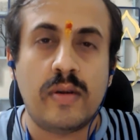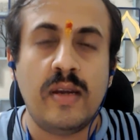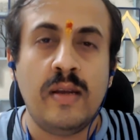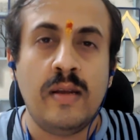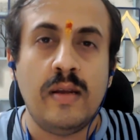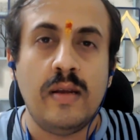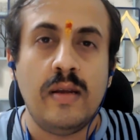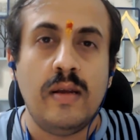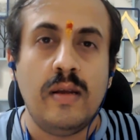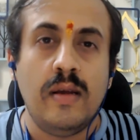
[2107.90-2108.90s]
Okay.
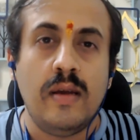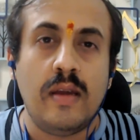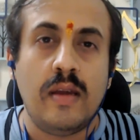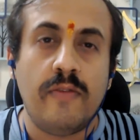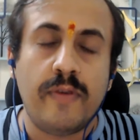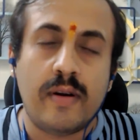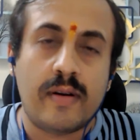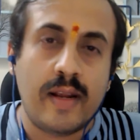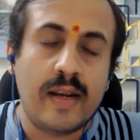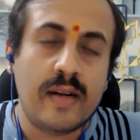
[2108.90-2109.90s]
If you
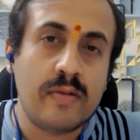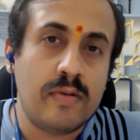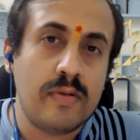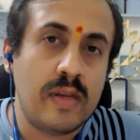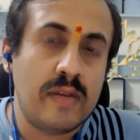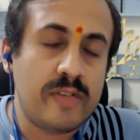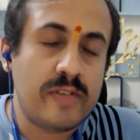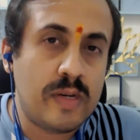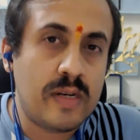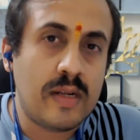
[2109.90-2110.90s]
are trying to do
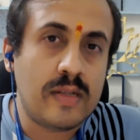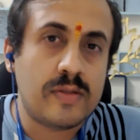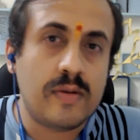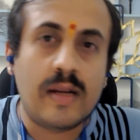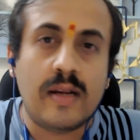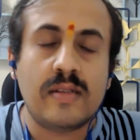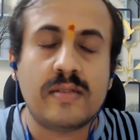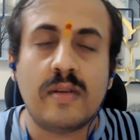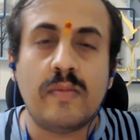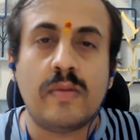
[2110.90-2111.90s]
investment also and at
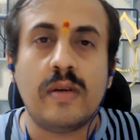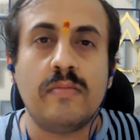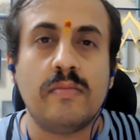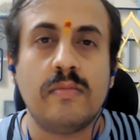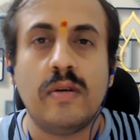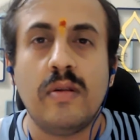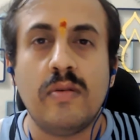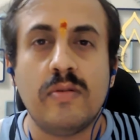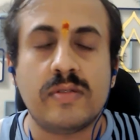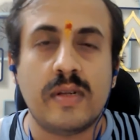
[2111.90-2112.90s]
the same time
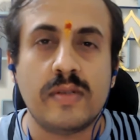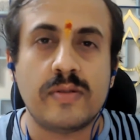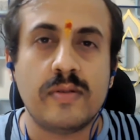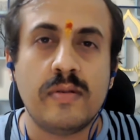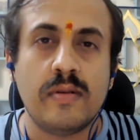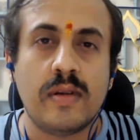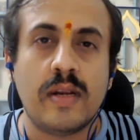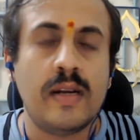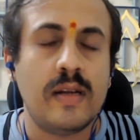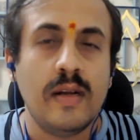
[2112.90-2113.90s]
loans also,
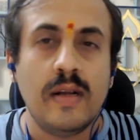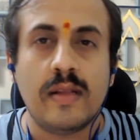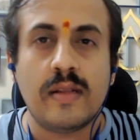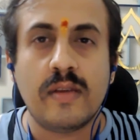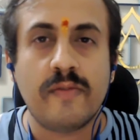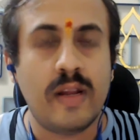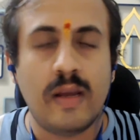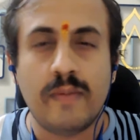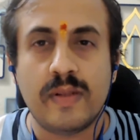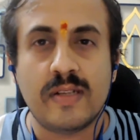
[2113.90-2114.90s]
right? Nothing will
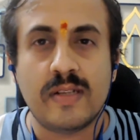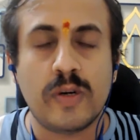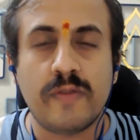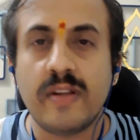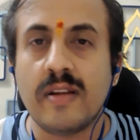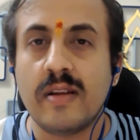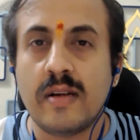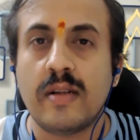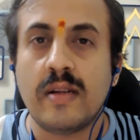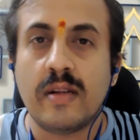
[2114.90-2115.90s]
happen. That's what we
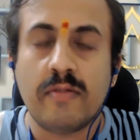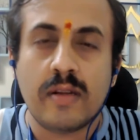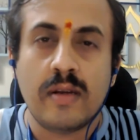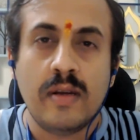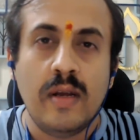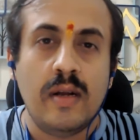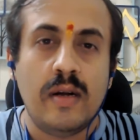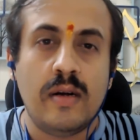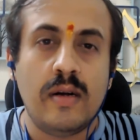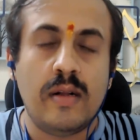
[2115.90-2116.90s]
learned in our
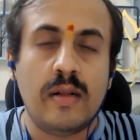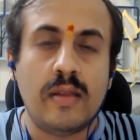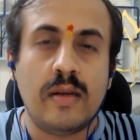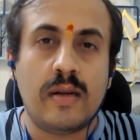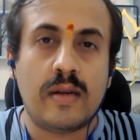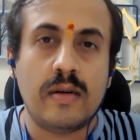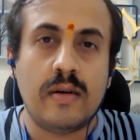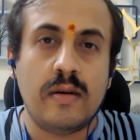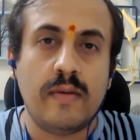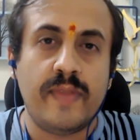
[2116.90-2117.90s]

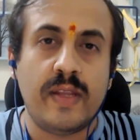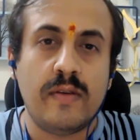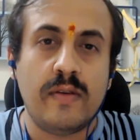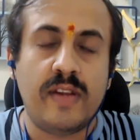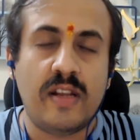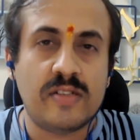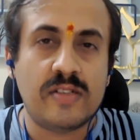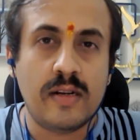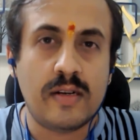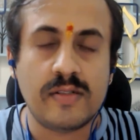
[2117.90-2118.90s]

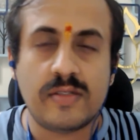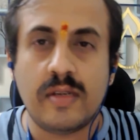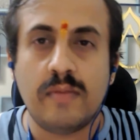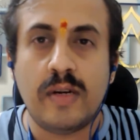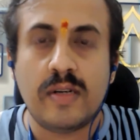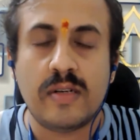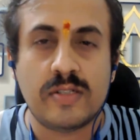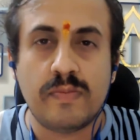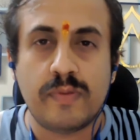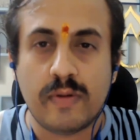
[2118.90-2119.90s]
financial literacy
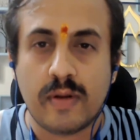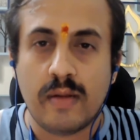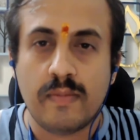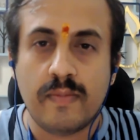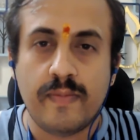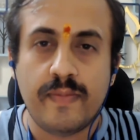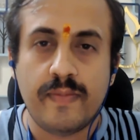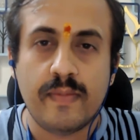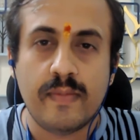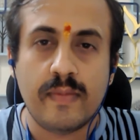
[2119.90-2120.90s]
mentorship program.
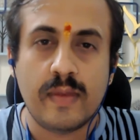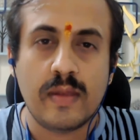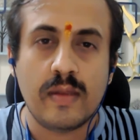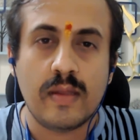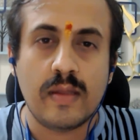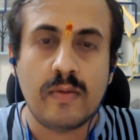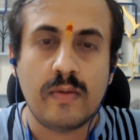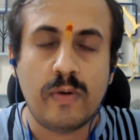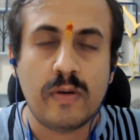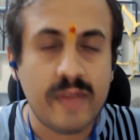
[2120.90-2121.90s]

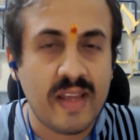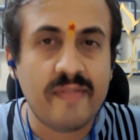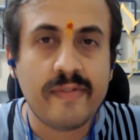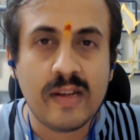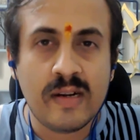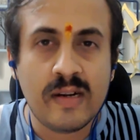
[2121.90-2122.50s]
What we have